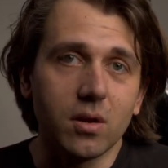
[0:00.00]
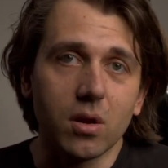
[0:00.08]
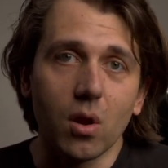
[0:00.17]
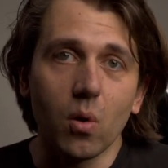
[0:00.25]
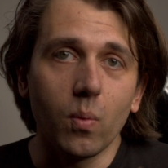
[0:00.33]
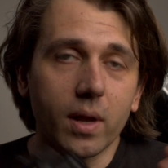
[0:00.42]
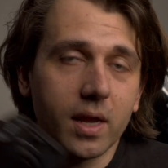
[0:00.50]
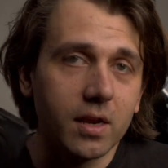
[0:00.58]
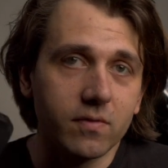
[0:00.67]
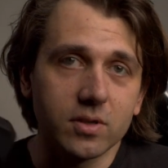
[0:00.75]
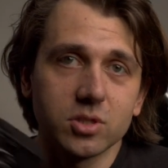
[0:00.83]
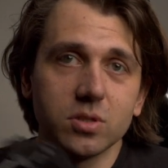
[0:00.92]
know what kind
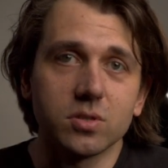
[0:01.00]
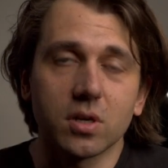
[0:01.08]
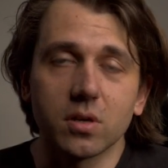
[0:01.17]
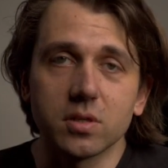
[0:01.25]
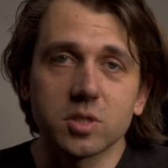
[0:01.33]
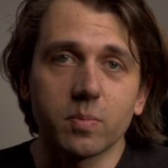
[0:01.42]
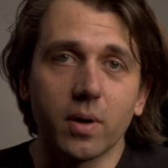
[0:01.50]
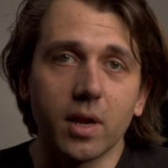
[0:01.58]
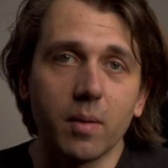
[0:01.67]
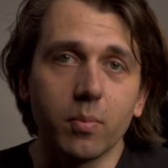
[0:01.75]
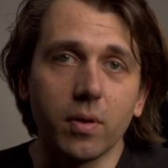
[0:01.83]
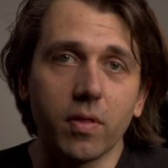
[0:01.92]
of issues are going to spring
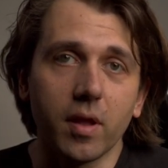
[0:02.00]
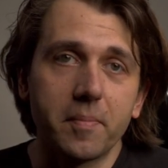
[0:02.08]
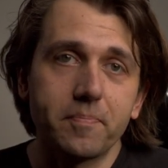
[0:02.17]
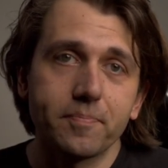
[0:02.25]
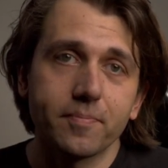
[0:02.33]
up with it.